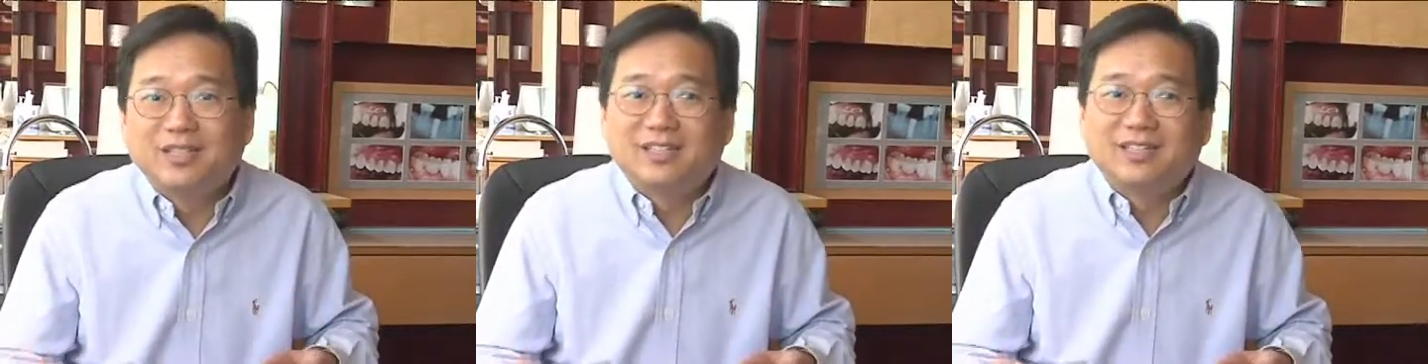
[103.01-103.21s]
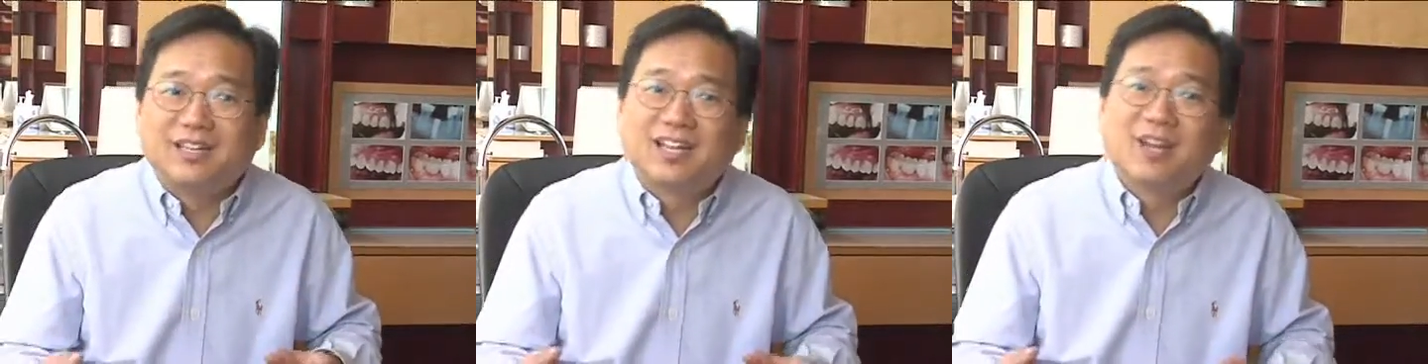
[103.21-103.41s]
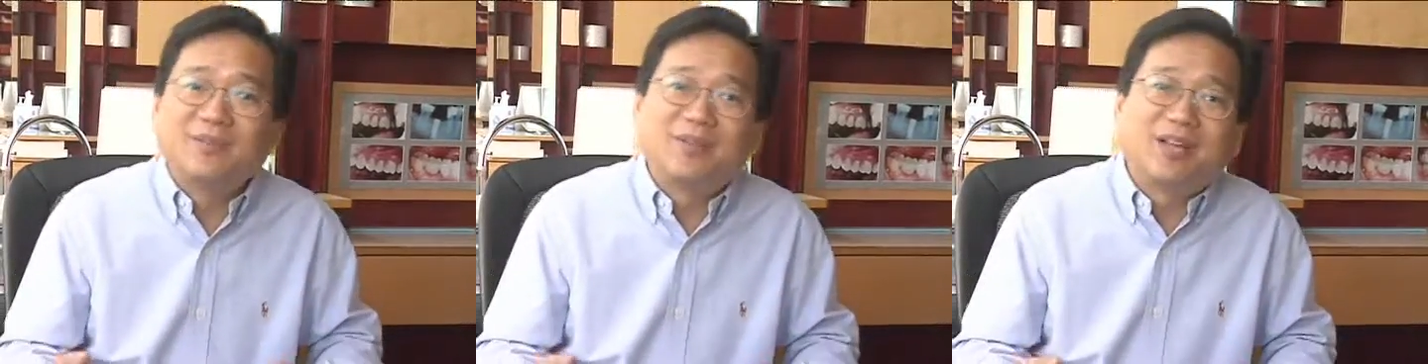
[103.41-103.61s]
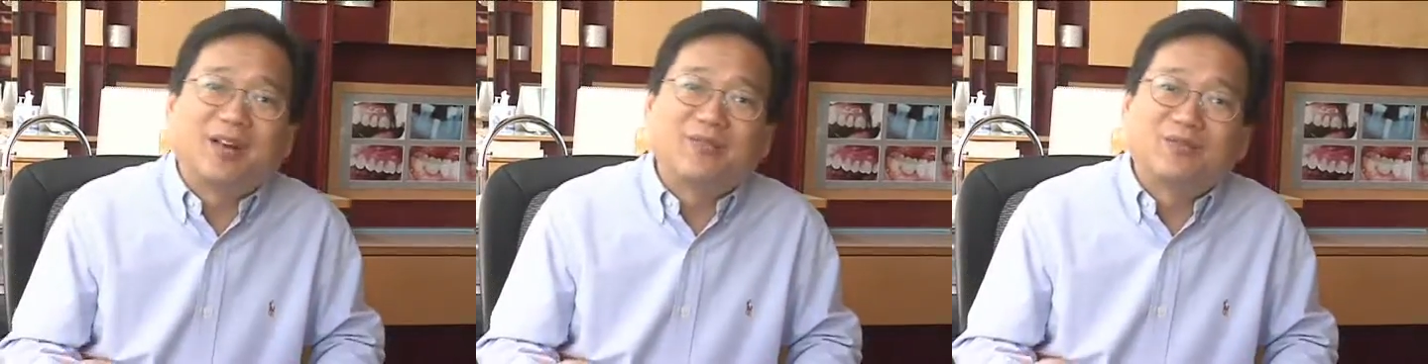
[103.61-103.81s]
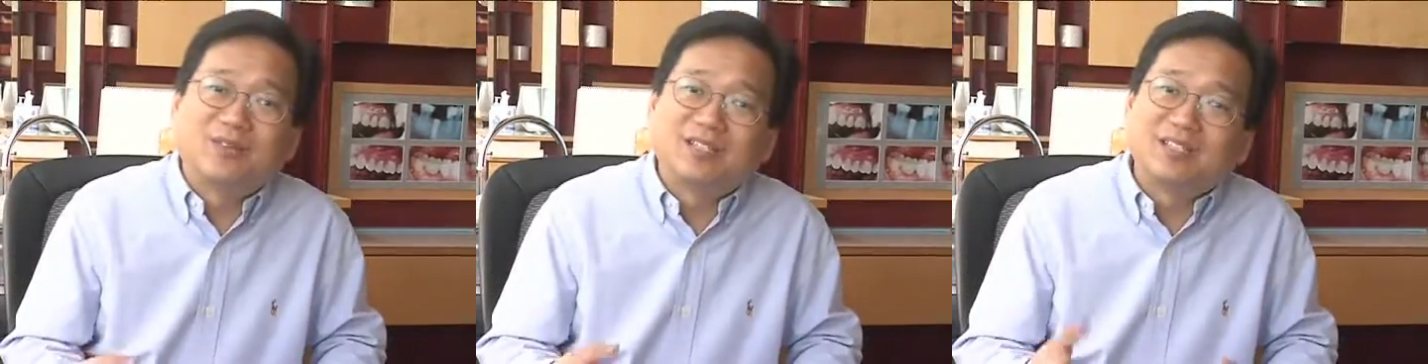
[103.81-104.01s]
they're coming
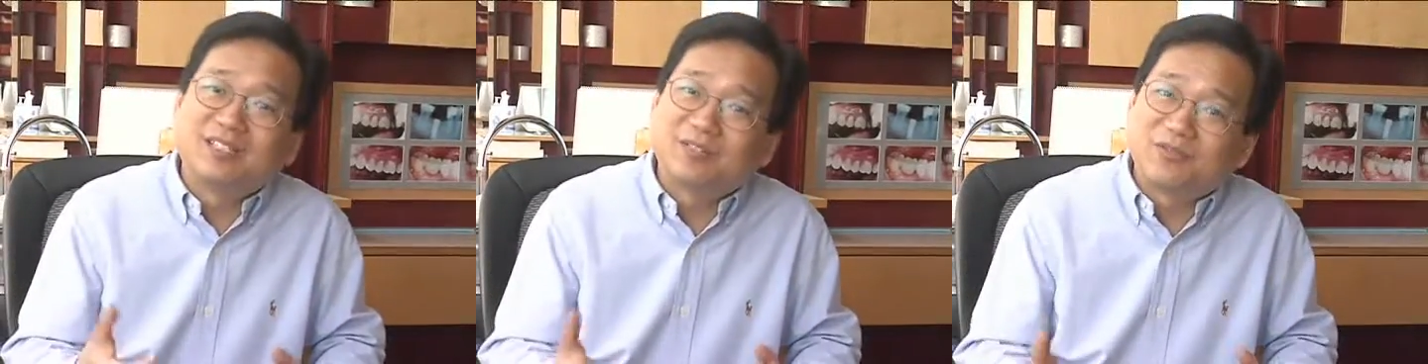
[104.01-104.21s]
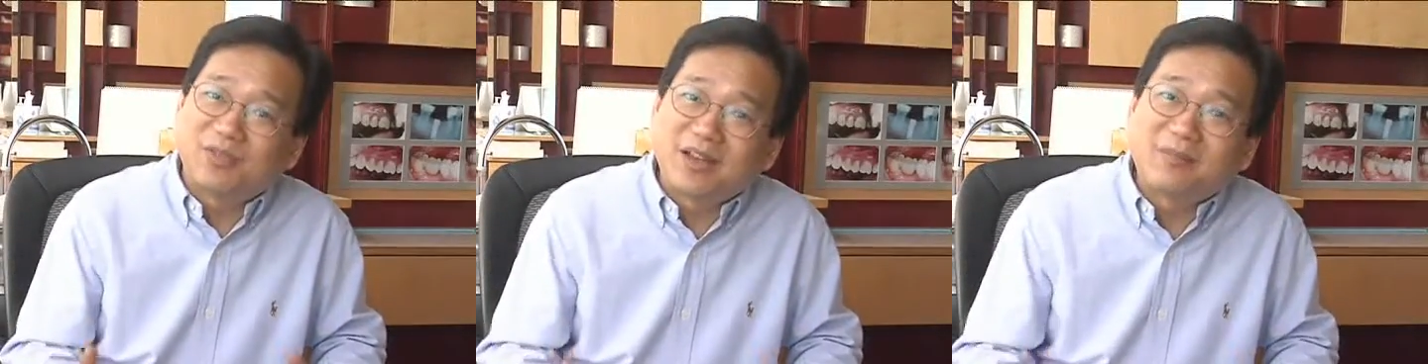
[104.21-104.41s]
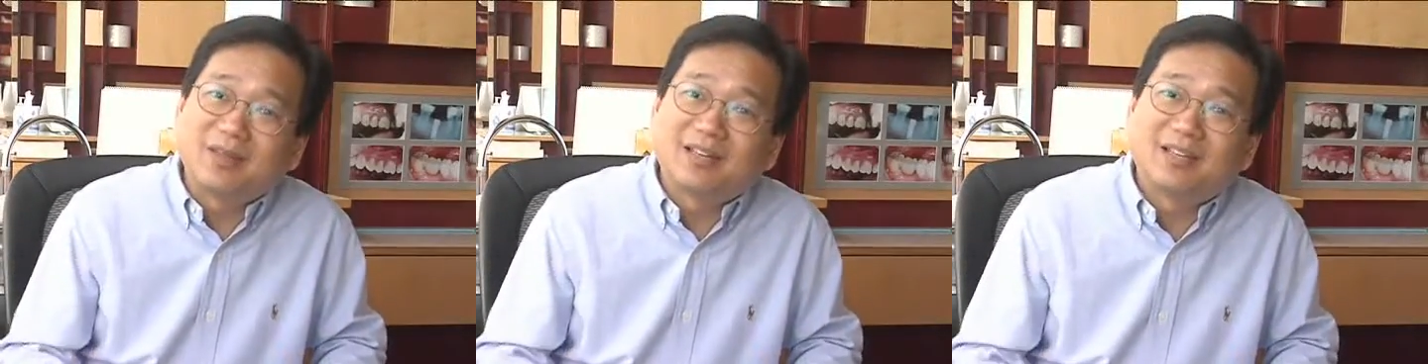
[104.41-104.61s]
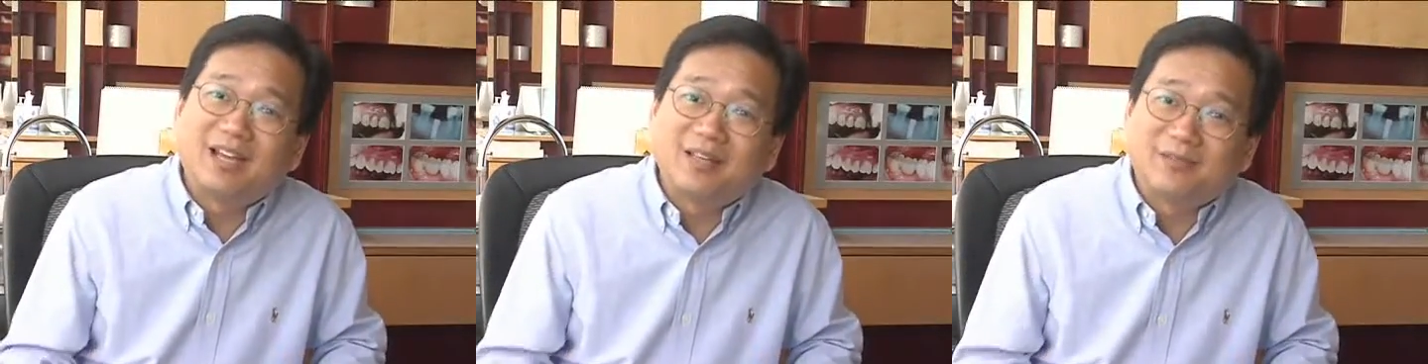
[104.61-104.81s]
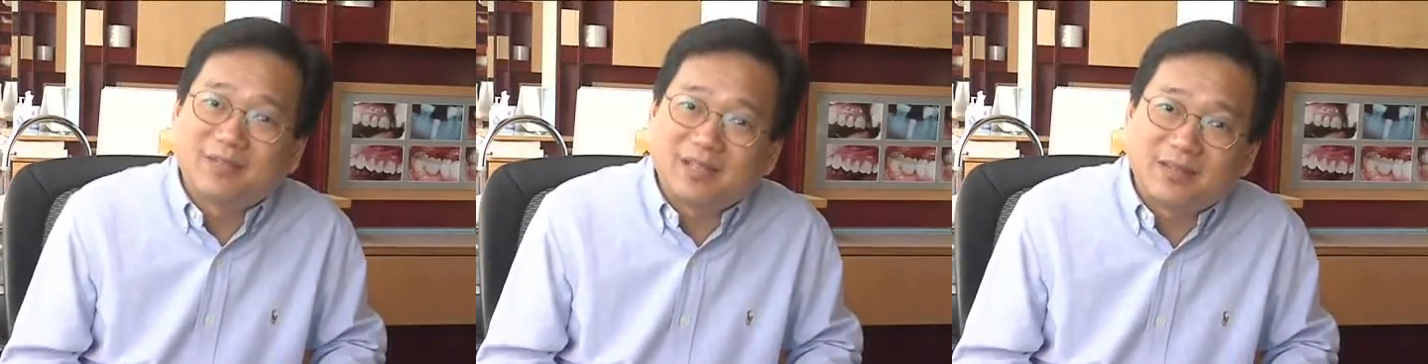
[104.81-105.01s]
out with ceramic
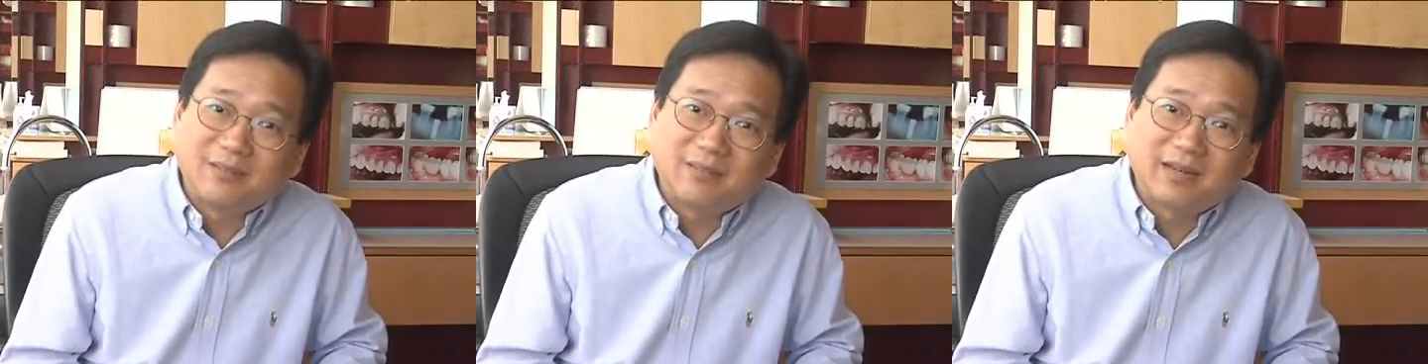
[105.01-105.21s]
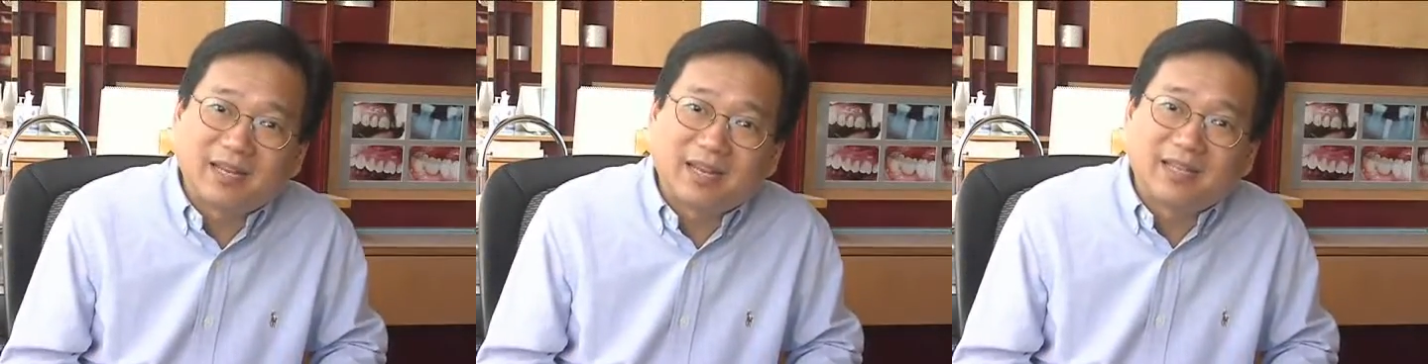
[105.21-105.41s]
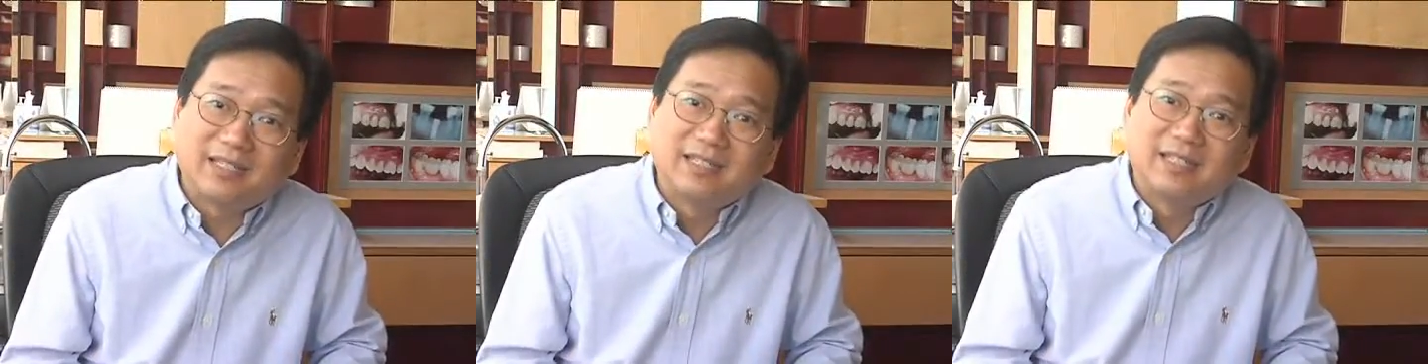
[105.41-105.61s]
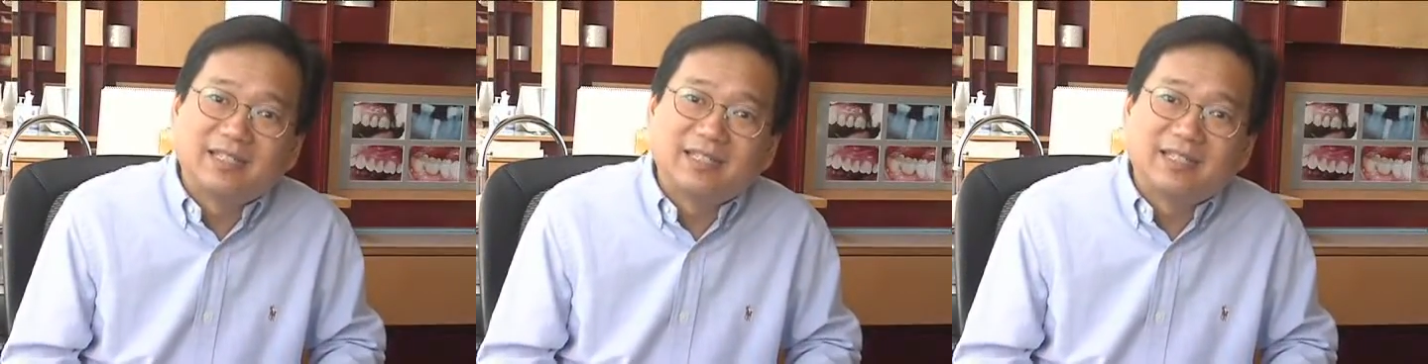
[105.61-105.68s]
type implant